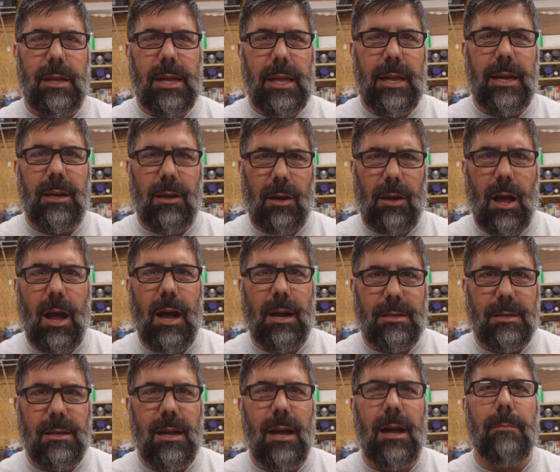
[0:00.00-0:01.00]
get it
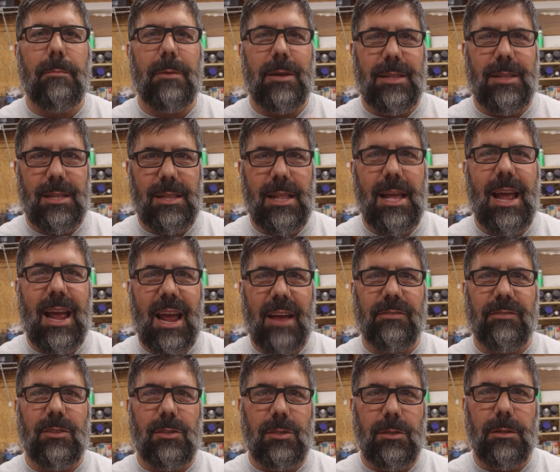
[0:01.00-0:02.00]
locked up, and then they
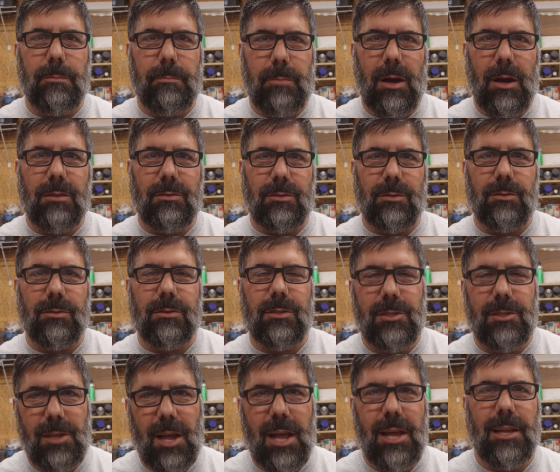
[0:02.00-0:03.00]
have to do the puzzle
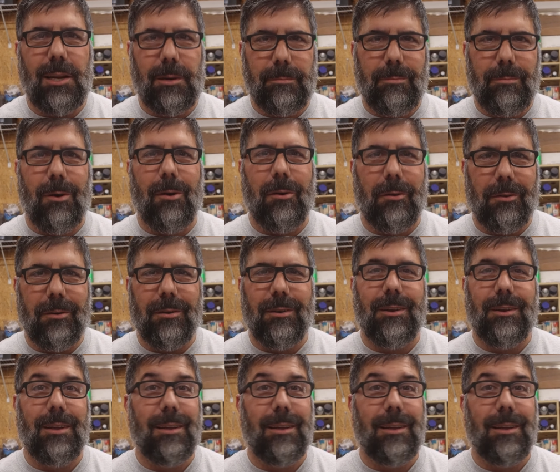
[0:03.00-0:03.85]
to take it apart.